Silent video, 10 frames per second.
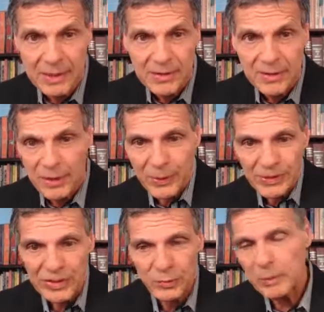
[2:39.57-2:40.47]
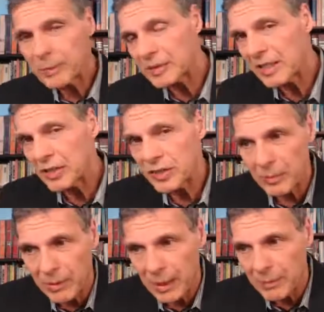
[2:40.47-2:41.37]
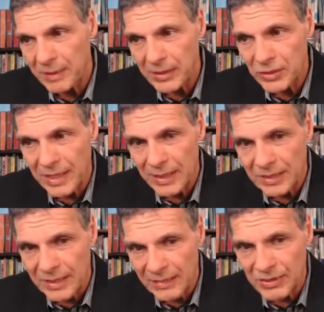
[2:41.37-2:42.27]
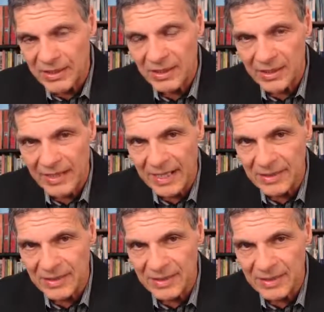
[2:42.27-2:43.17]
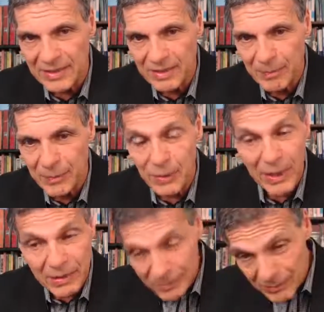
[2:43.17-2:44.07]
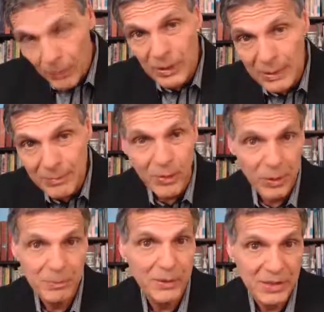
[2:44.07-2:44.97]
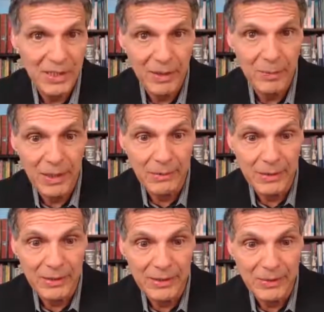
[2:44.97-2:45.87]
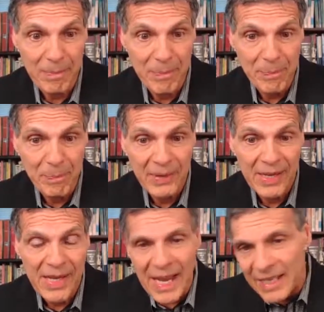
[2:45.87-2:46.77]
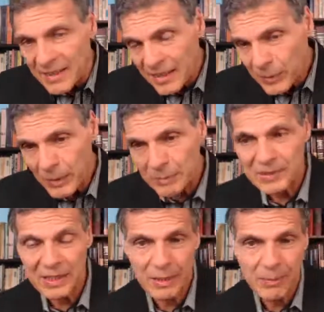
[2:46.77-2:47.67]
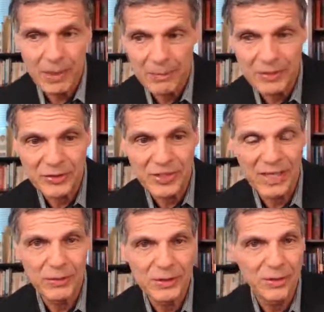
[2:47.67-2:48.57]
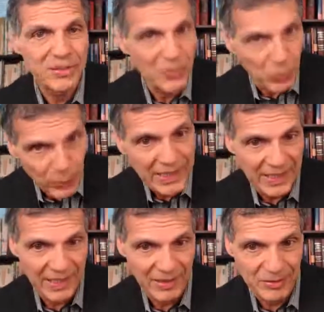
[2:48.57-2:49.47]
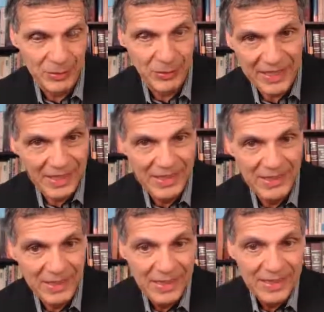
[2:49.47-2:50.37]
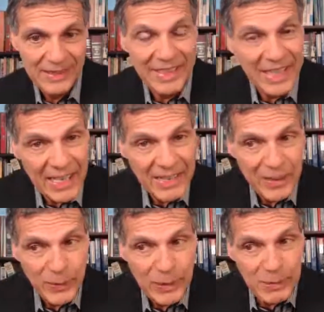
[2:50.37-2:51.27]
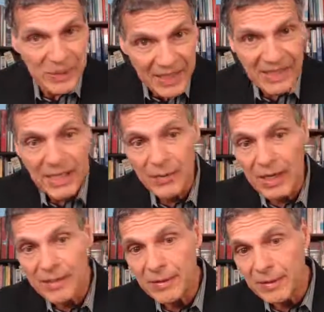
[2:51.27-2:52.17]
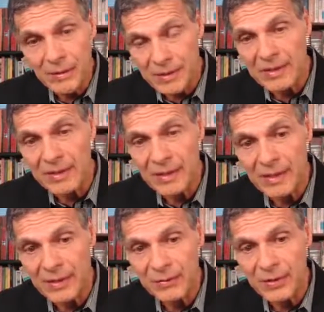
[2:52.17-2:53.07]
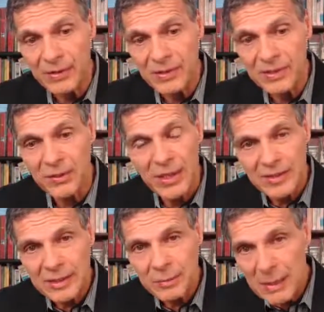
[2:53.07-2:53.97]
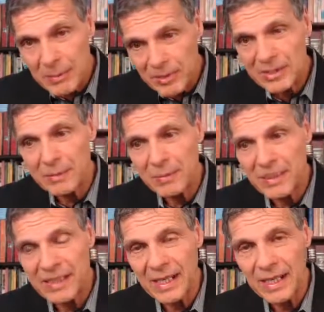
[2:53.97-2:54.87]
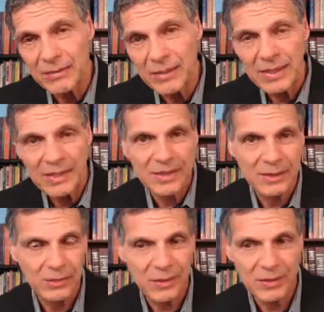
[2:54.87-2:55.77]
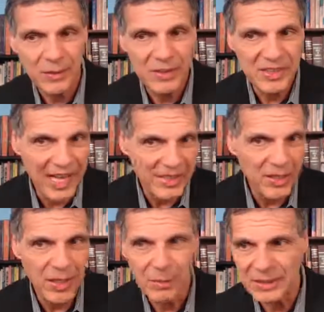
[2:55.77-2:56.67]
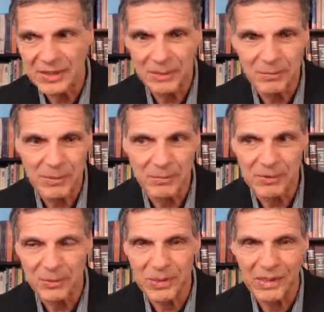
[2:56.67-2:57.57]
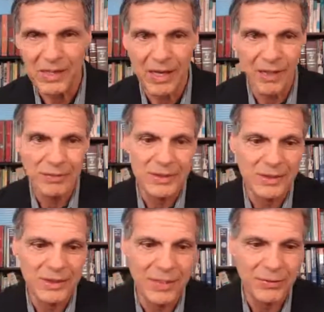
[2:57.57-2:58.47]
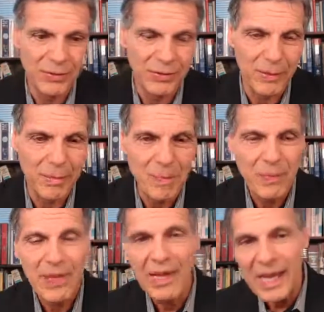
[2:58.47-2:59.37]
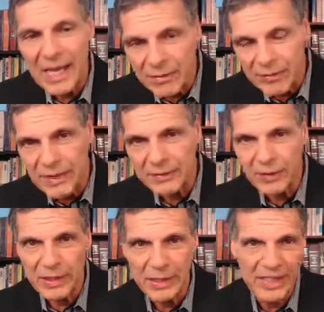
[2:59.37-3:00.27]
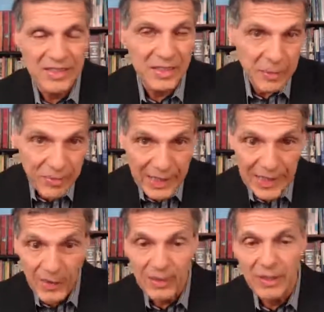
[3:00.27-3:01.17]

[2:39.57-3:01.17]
So the question is, what percentage of the population actually have celiac disease? Well, only about 1% of the population. And another 1% of the population have what's known as a wheat allergy, where they can't eat wheat, but they can have other gluten-containing foods. So these people typically have these what are known as atopic symptoms, where they often suffer from hay fever, they easily break out in